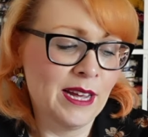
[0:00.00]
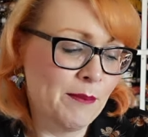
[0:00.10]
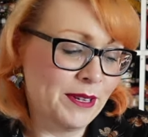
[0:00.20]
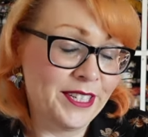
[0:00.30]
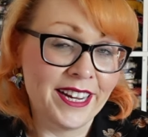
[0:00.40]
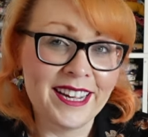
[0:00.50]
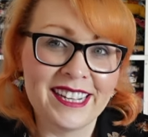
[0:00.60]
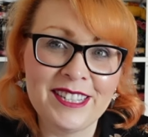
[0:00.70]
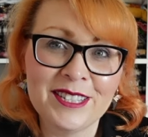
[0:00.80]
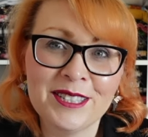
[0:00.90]
But yeah,
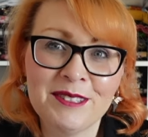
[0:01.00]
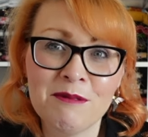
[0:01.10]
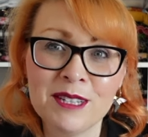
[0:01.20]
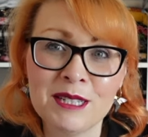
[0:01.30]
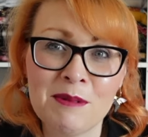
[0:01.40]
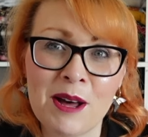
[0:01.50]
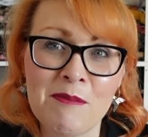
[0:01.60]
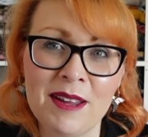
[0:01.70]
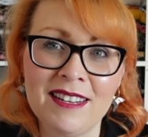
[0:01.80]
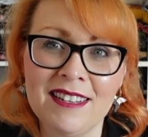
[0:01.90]
I just wanted to
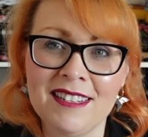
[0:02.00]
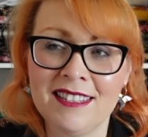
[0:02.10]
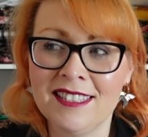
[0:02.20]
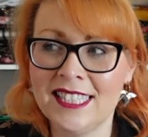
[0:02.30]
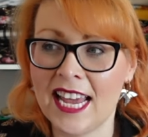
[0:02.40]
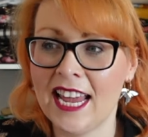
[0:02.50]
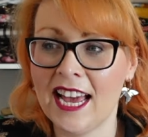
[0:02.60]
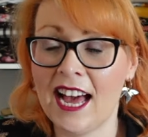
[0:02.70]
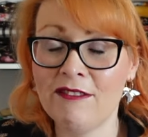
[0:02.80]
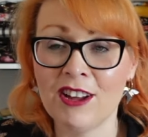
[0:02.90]
pop in and say I
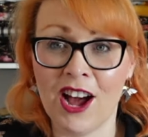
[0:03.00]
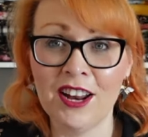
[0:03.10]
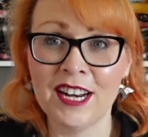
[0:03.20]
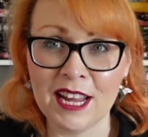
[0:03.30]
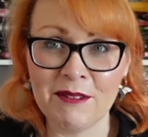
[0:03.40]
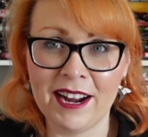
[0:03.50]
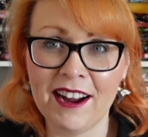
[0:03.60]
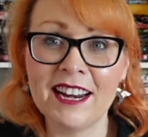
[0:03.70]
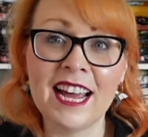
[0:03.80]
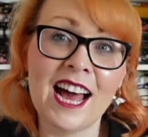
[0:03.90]
haven't gone anywhere,
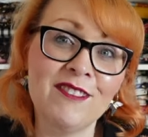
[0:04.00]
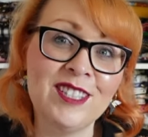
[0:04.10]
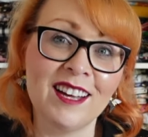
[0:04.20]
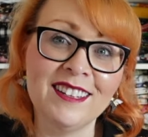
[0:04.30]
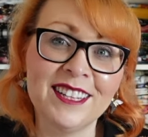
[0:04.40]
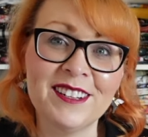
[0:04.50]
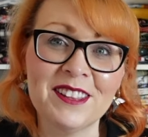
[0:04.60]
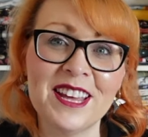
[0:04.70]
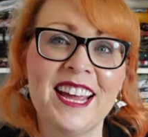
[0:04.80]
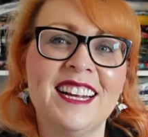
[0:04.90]
and I have done little
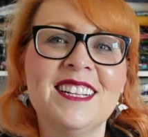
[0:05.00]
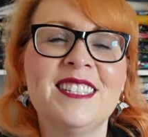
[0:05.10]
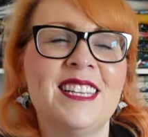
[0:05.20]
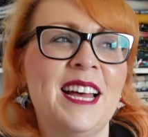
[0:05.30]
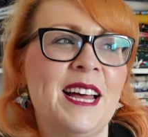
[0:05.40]
things.